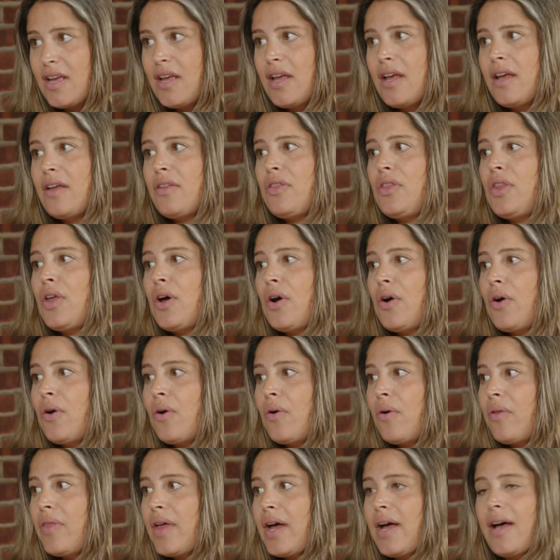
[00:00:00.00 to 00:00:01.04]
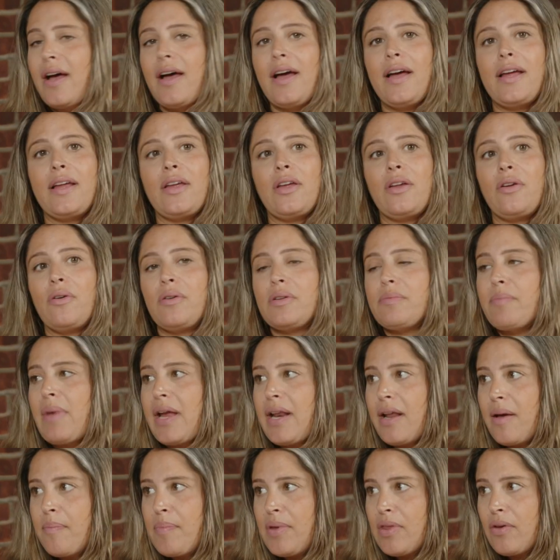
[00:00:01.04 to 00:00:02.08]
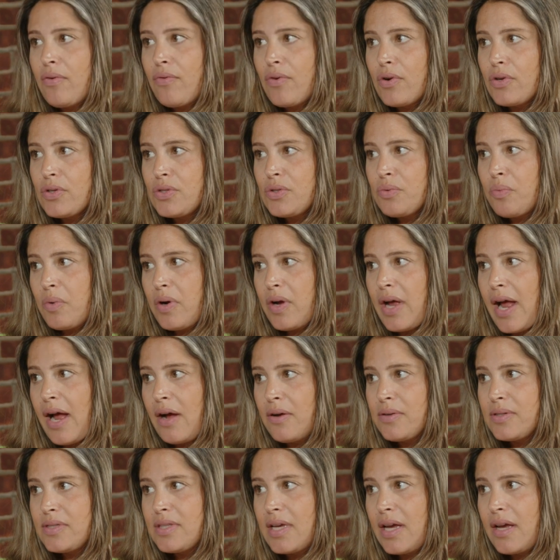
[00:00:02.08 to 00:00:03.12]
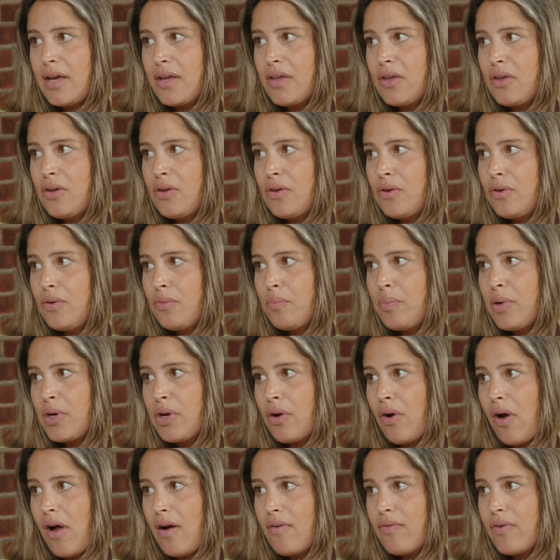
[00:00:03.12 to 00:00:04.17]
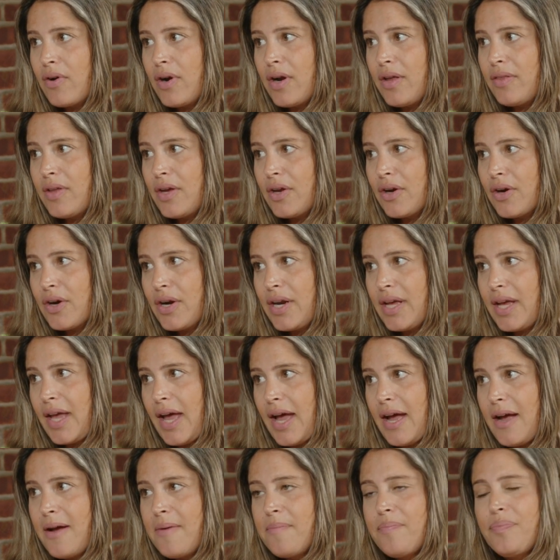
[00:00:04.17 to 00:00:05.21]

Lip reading: Know that, it might not be the first house that you put your offer in that you're going to get.